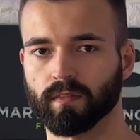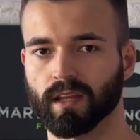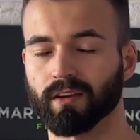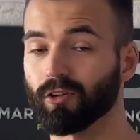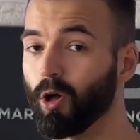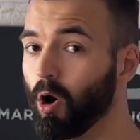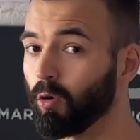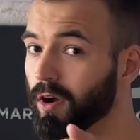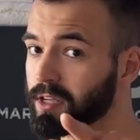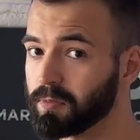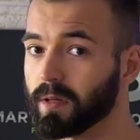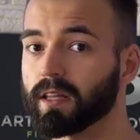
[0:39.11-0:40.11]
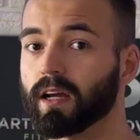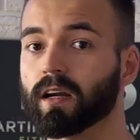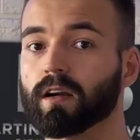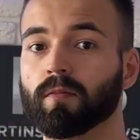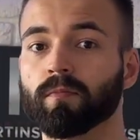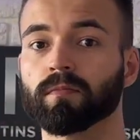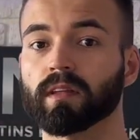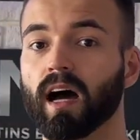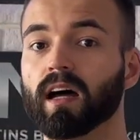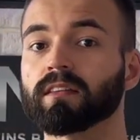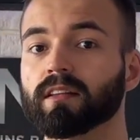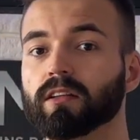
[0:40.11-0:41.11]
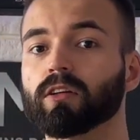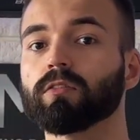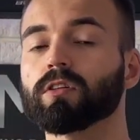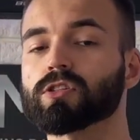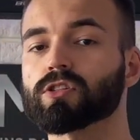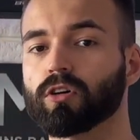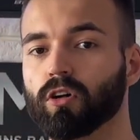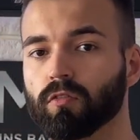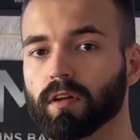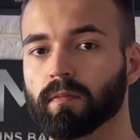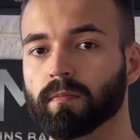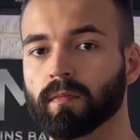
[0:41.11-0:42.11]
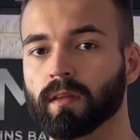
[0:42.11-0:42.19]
It will always be there until you will solve it.